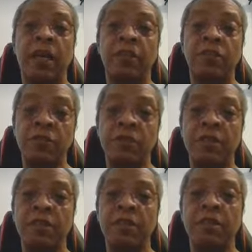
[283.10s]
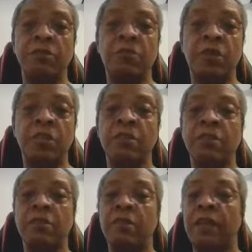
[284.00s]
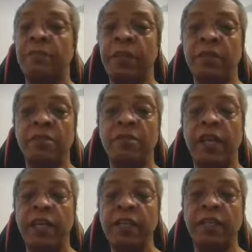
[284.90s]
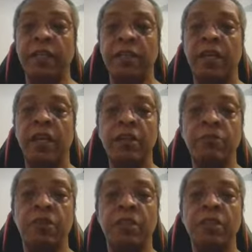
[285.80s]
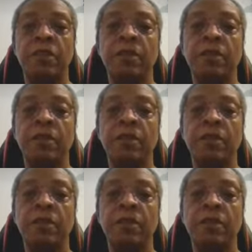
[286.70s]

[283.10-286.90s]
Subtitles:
I don't want to administer anything to anyone